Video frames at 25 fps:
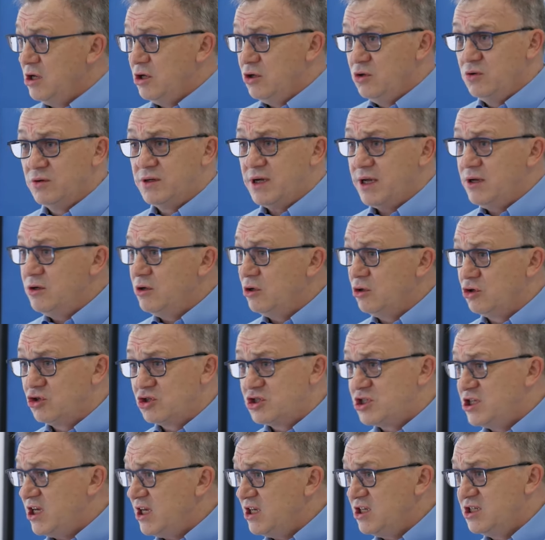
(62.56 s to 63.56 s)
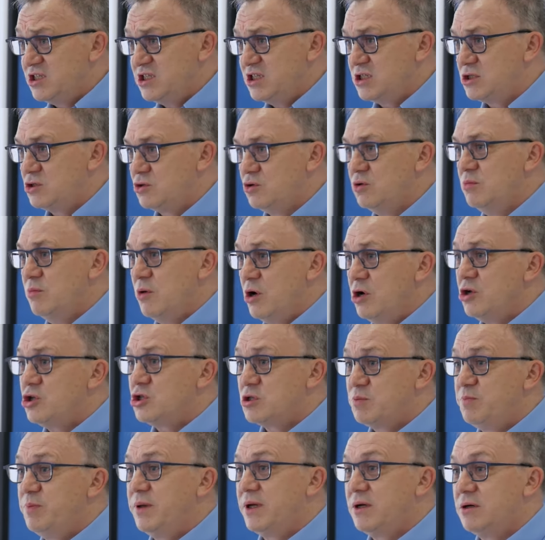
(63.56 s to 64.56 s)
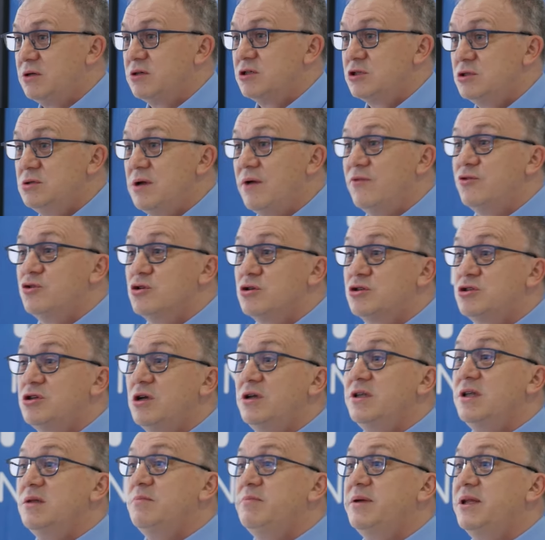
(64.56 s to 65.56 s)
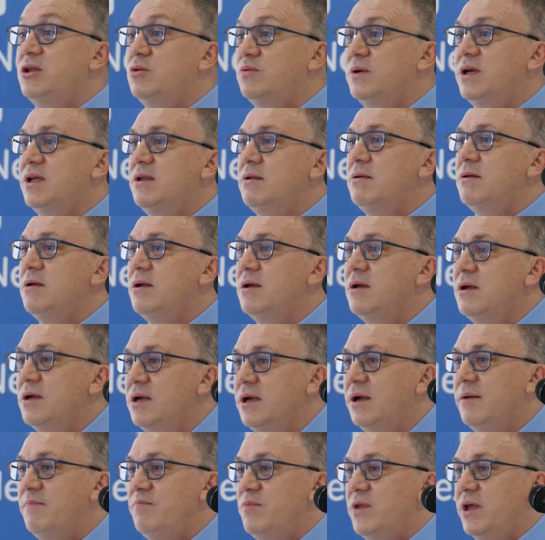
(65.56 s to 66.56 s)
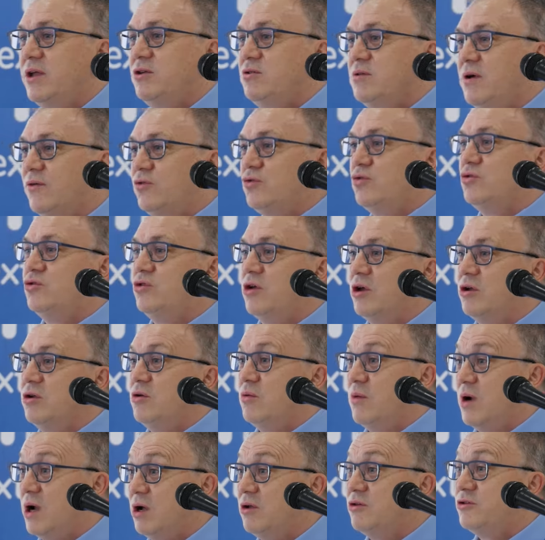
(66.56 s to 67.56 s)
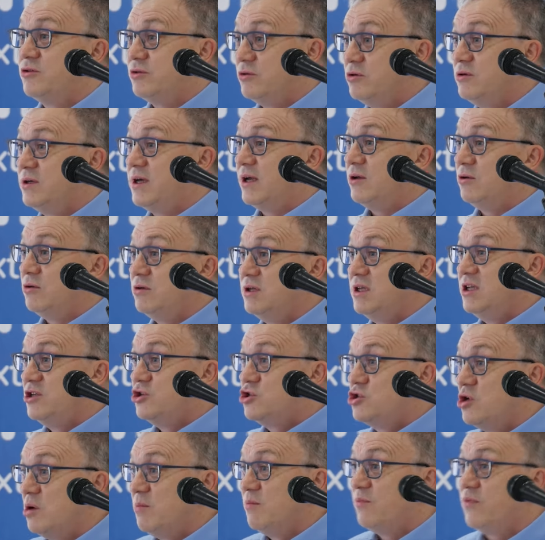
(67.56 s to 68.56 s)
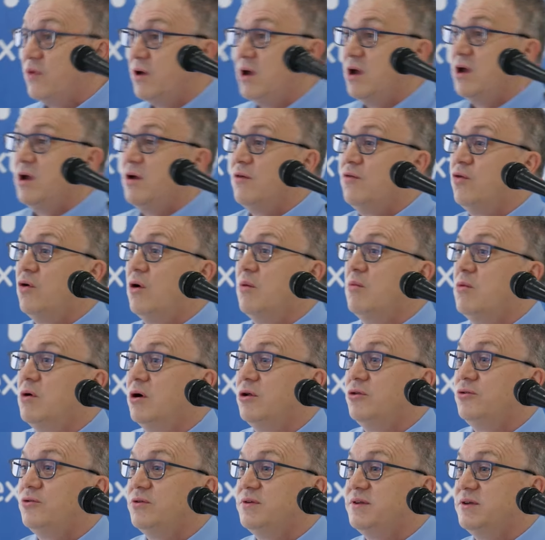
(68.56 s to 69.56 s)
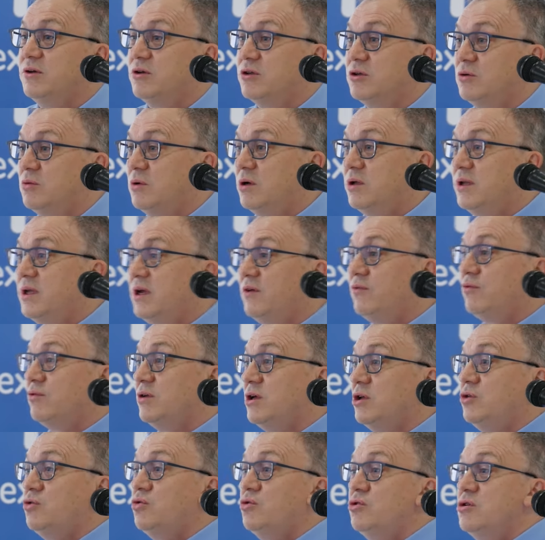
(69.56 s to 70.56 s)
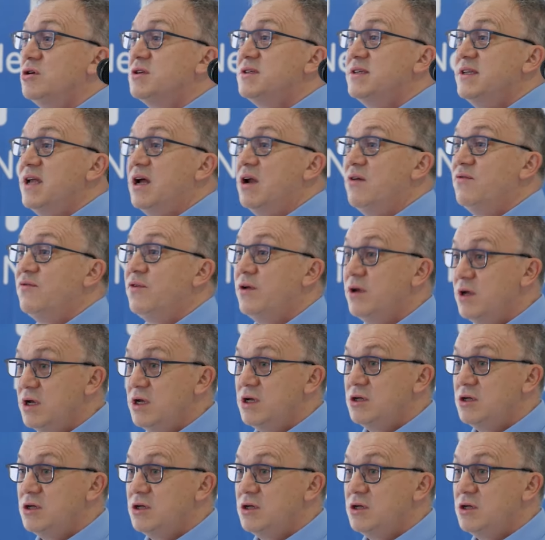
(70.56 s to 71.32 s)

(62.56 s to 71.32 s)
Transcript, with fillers: You cannot change this too much because you have the sun in between. Yeah, and you have to turn around. So you can only jump from one to the other one every two years and a half.